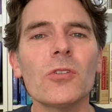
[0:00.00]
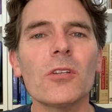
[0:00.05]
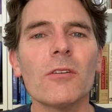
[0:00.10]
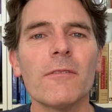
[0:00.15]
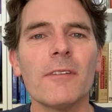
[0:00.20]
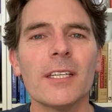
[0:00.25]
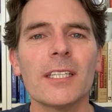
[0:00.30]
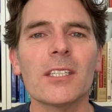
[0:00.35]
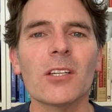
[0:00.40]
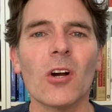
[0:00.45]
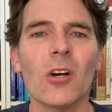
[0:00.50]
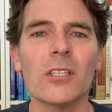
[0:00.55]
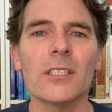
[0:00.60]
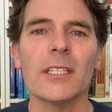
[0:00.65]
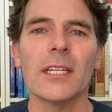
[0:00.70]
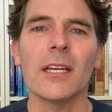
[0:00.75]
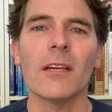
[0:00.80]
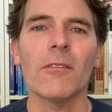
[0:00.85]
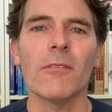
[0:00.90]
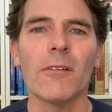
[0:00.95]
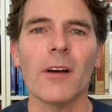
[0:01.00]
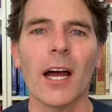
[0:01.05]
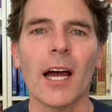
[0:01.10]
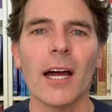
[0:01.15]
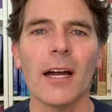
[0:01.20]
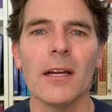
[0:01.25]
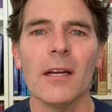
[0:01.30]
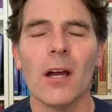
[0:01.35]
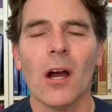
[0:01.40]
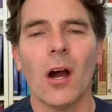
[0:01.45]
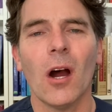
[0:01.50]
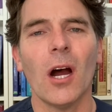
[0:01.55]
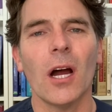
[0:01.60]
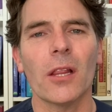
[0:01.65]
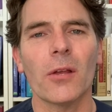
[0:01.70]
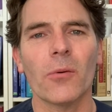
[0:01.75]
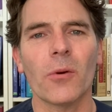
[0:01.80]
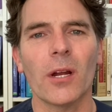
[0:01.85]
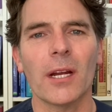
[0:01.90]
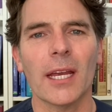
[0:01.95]
the viscosity of our
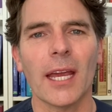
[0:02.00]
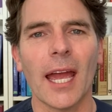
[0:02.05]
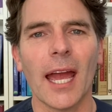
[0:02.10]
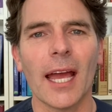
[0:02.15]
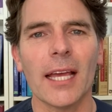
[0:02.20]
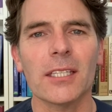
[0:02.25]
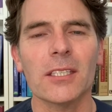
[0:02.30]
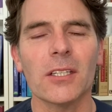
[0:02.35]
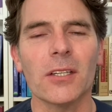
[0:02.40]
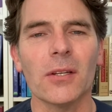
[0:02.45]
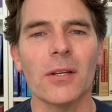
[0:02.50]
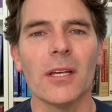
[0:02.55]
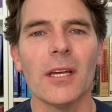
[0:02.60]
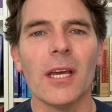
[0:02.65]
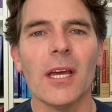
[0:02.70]
hyaluronic acid.